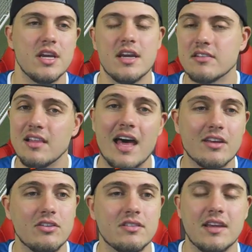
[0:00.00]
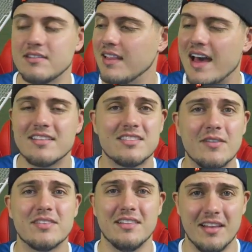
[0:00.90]
It's a lot of good things, a lot of
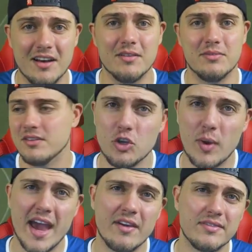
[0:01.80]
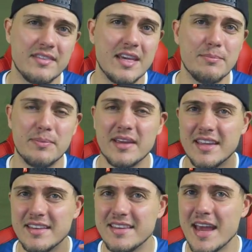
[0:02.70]
stuff to love. You have deep,
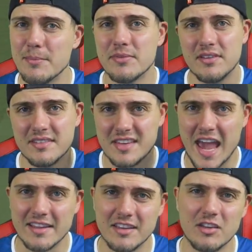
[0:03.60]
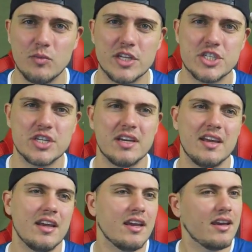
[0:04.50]
in-depth tactics, which
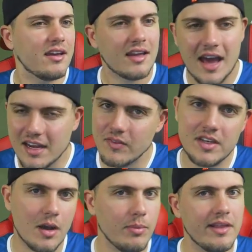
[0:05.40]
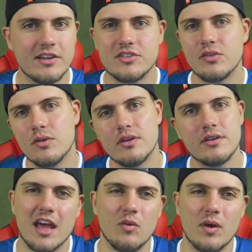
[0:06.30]
kind of a double-edged
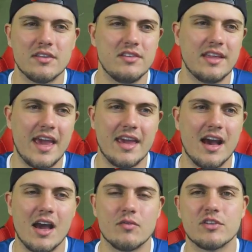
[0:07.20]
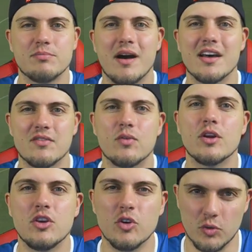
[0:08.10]
sword. I don't want to see the AI respond for
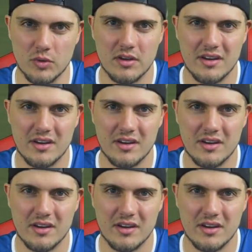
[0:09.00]
you.